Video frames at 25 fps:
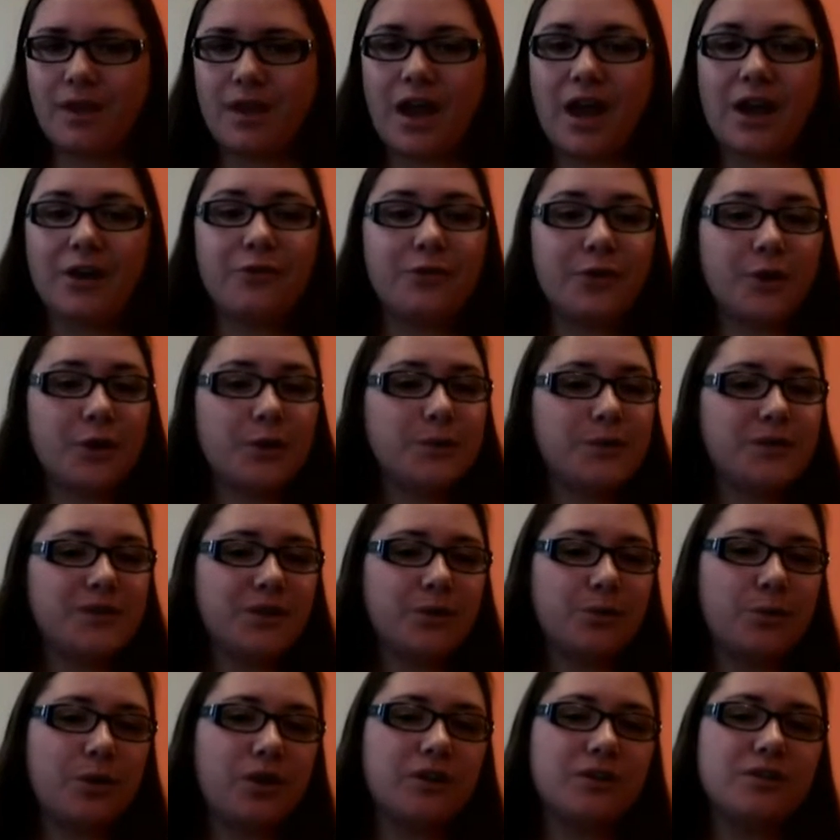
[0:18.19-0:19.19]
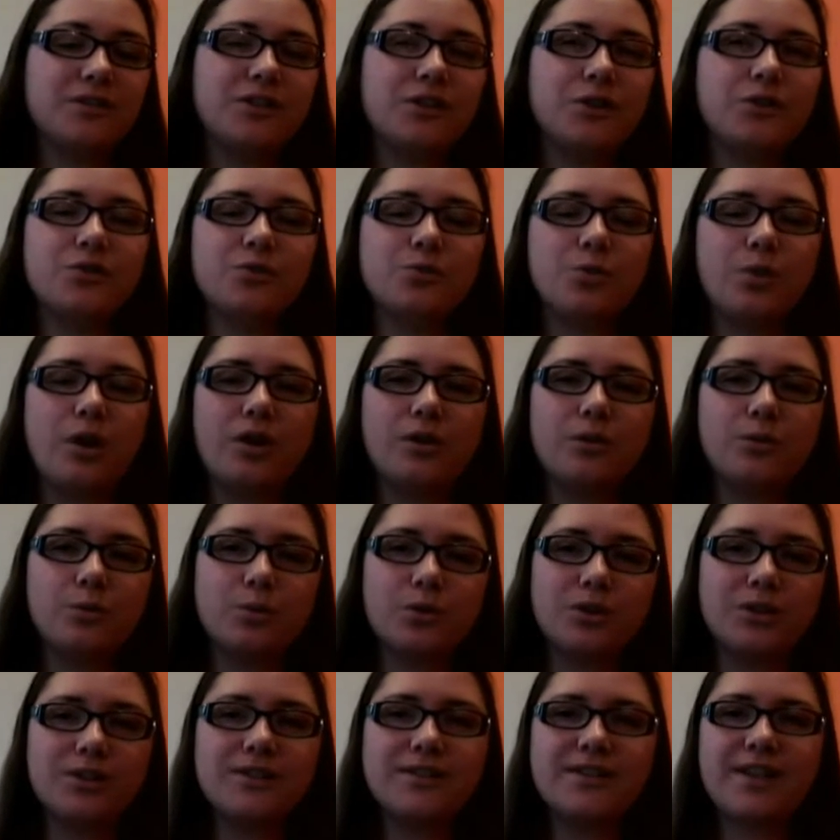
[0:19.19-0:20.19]
High-frequency walls use
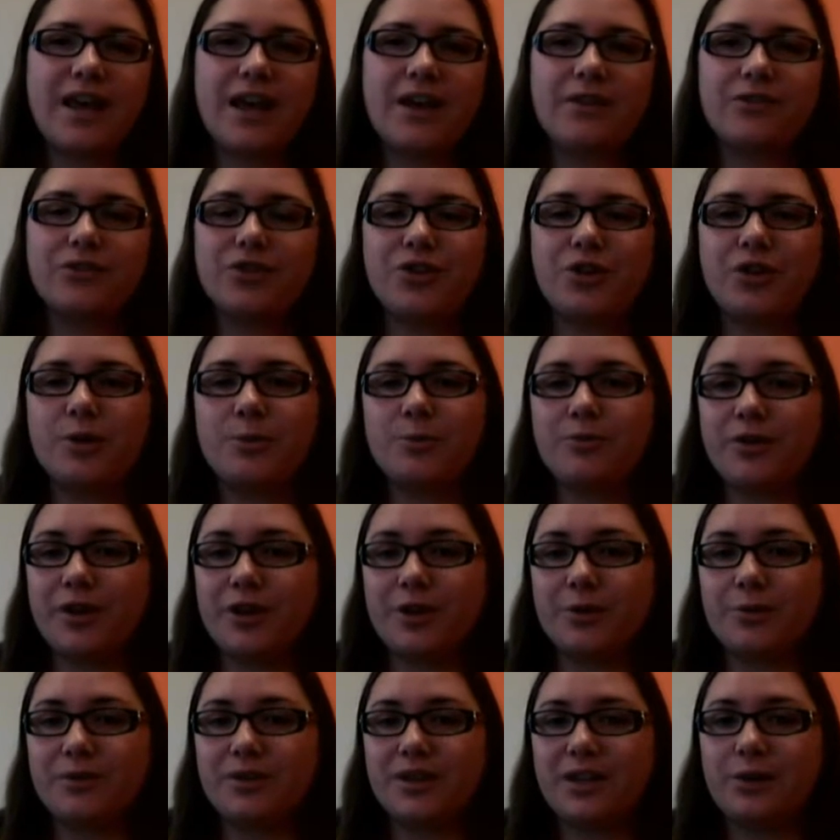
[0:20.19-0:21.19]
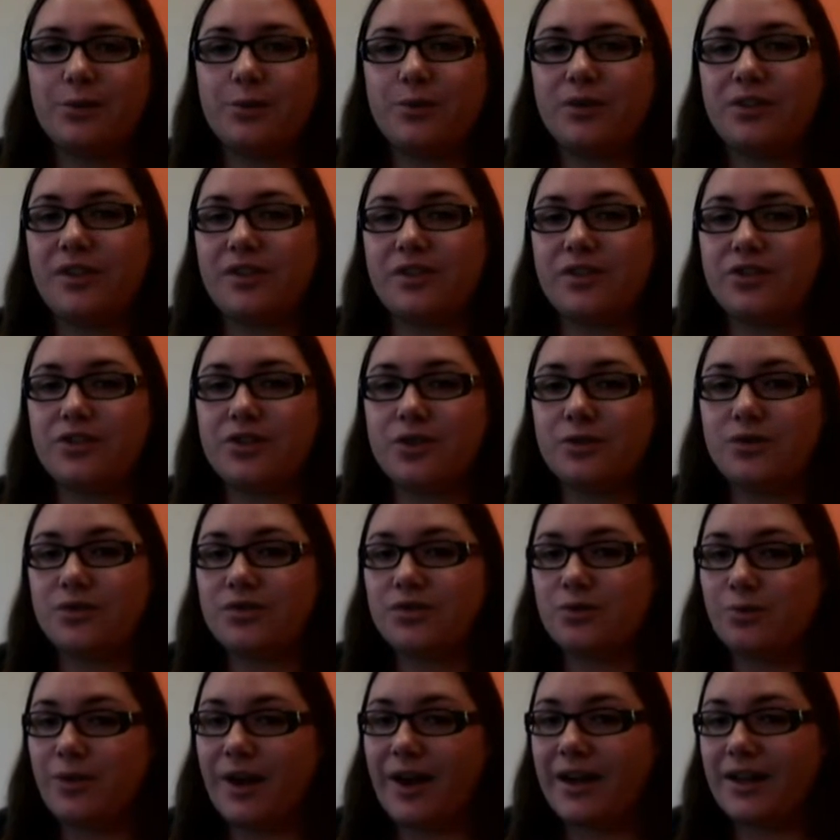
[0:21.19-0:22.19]
words that have shown up frequently within the
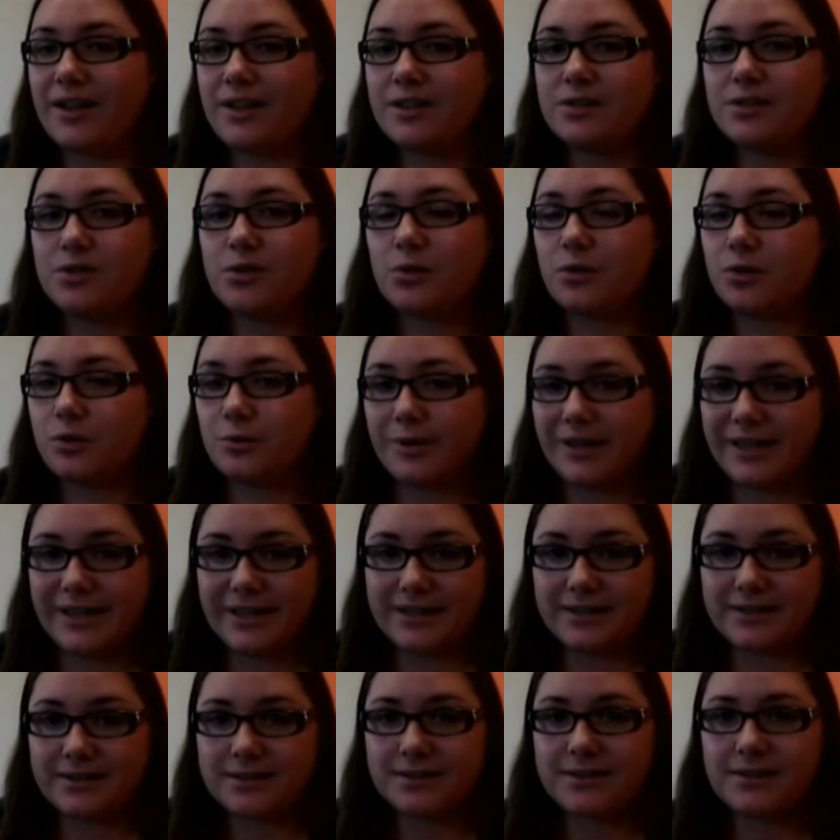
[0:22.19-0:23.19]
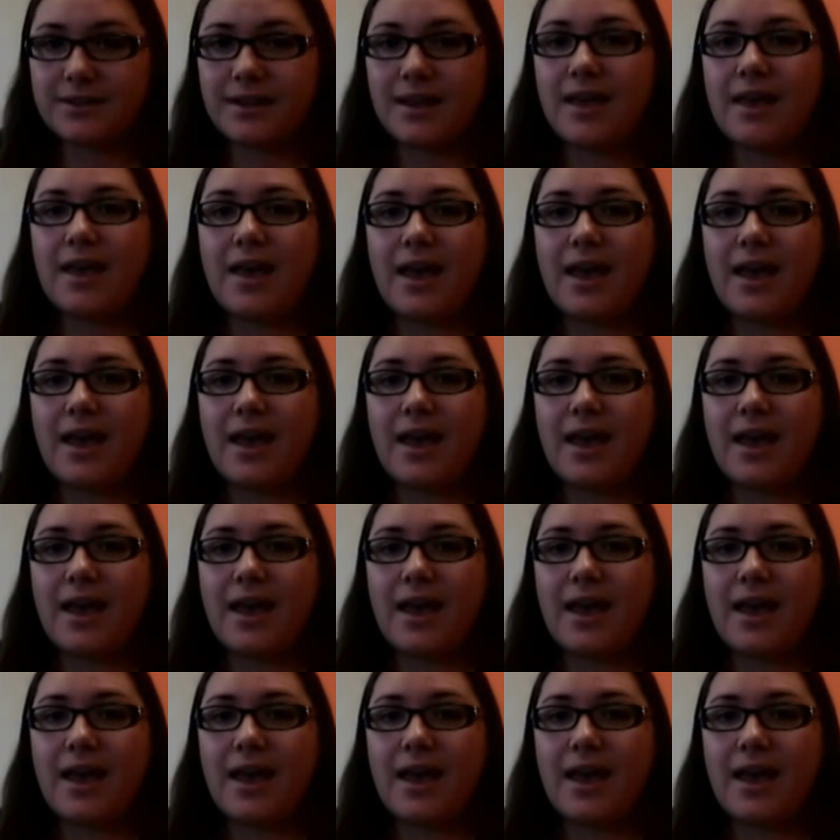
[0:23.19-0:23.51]
students' writings or readings,